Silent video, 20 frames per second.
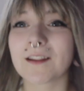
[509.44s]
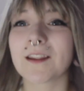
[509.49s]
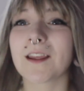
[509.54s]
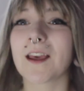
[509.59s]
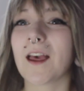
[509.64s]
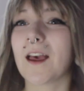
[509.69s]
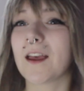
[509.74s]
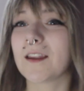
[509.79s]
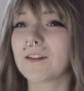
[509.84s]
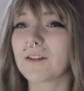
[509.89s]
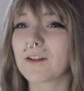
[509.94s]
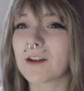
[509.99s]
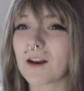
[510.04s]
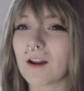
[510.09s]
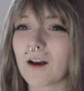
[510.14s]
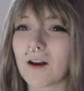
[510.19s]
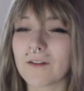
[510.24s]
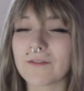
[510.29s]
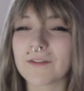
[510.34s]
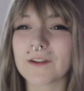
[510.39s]
yeah, I took it
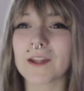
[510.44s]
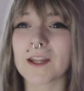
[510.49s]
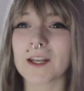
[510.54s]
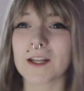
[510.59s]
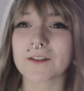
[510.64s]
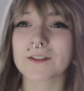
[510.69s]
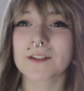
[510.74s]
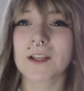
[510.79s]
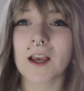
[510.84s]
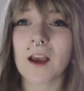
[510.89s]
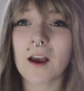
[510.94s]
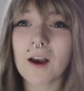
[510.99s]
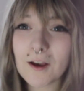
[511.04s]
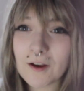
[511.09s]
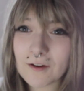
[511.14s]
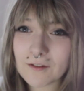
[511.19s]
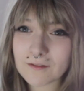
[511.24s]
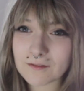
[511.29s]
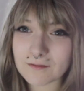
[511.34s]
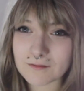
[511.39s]
off, and then I was like,
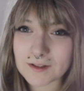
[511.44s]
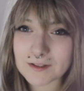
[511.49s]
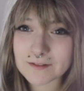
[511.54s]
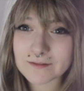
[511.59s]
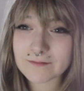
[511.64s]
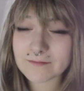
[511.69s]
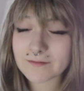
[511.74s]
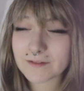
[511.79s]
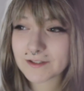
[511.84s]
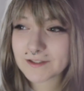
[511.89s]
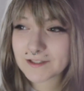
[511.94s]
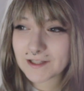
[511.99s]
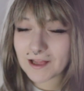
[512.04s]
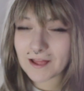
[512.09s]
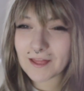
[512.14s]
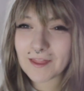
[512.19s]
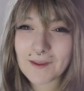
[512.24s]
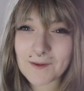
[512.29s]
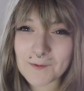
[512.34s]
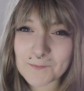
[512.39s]
oh, there's
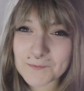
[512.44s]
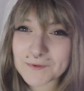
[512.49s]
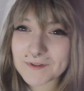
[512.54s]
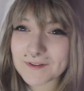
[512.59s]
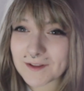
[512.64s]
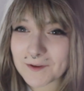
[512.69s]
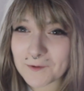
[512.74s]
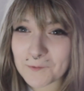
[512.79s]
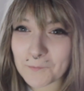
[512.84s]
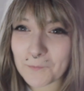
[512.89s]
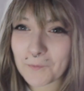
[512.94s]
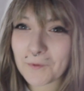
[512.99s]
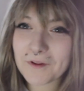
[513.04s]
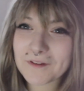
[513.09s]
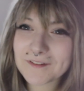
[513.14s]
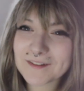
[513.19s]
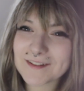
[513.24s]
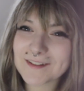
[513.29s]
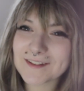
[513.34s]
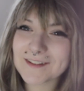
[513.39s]
clips, like,
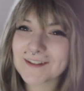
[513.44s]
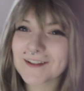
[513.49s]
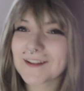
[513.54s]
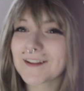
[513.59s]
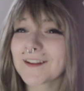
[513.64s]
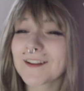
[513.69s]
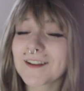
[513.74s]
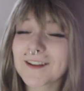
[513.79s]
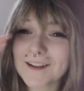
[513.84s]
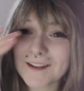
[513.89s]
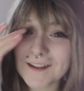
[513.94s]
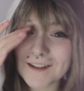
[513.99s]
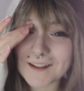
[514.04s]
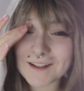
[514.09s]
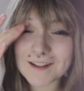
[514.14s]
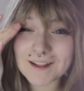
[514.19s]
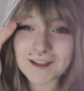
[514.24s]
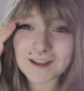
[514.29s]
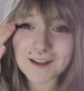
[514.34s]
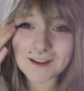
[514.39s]
what?
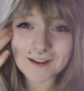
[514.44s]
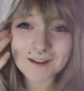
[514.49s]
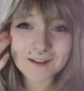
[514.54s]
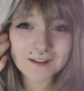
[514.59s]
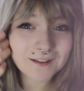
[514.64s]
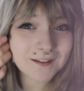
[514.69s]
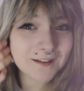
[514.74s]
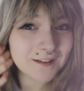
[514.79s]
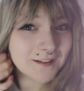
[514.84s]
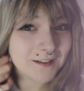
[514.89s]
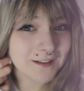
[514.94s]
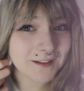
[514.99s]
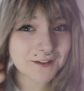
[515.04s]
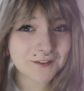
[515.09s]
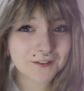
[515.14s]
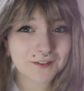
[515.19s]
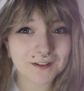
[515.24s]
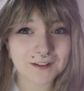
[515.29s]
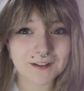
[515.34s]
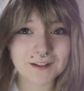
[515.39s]
Yeah,
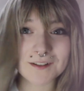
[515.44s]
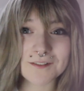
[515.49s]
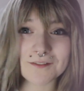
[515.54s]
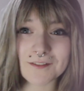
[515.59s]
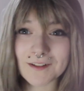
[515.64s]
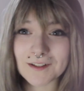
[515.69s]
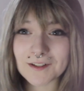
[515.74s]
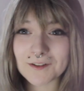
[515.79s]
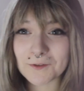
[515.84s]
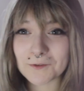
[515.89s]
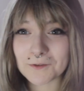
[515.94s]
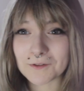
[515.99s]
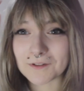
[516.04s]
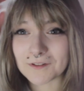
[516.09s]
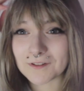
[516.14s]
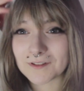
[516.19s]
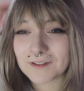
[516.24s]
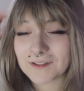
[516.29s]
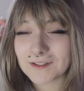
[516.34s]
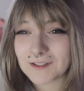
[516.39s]
it's really, really
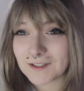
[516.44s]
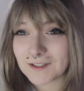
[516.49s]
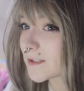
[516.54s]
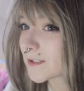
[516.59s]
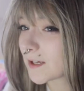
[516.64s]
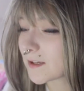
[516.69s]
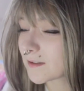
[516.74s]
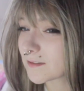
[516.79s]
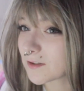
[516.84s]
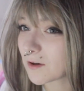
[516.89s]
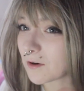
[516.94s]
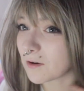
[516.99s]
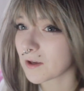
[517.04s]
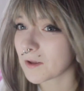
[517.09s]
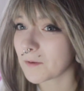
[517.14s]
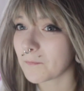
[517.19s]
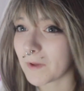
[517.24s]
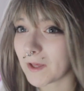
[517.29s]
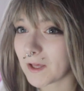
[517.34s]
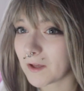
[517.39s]
cool. So I'll
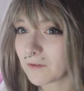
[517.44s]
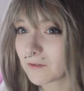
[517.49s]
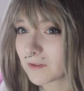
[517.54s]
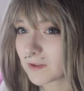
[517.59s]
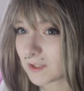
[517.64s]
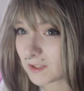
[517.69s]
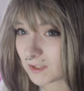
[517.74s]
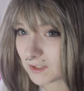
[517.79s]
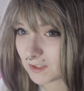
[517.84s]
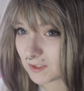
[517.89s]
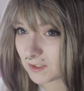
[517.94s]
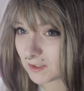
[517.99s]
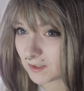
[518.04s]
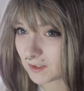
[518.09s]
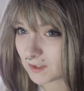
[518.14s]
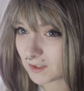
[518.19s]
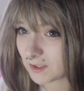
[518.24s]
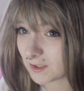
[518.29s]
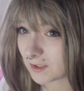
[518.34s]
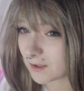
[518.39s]
talk about the
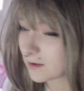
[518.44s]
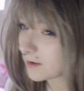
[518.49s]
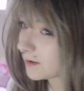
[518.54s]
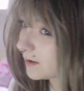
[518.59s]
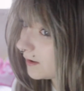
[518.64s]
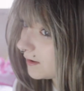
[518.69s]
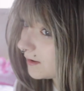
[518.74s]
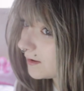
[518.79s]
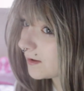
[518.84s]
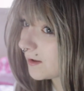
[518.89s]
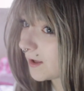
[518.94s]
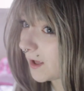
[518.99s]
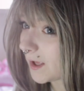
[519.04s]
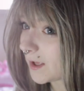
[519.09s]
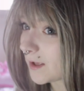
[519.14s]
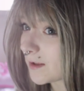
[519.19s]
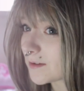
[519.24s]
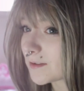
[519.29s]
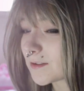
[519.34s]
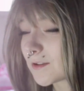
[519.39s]
color,
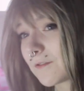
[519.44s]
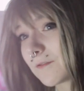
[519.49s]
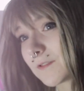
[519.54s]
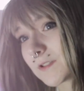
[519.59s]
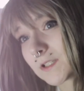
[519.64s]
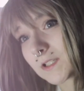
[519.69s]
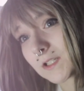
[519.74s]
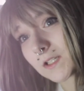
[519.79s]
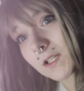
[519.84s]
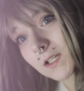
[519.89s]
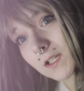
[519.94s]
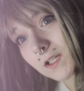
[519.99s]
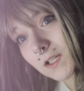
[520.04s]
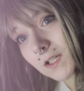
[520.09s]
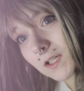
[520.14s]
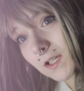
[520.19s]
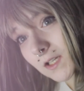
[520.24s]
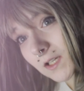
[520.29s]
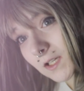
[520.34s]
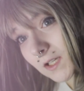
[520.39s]
as obviously
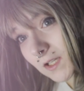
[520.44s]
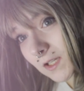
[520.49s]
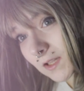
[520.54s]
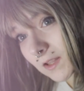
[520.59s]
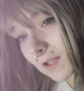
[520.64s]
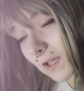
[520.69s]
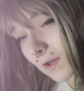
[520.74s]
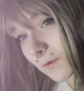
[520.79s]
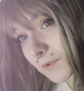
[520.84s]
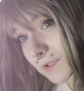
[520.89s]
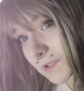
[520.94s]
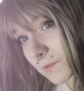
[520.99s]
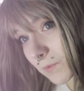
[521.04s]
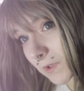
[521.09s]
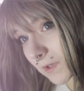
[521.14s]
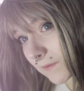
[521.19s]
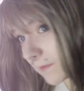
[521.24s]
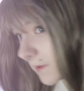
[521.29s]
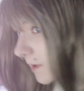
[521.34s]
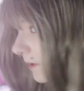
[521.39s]
that was a
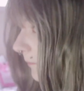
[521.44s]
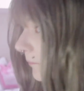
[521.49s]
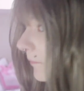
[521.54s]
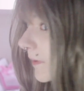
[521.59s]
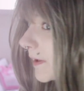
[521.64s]
bit of a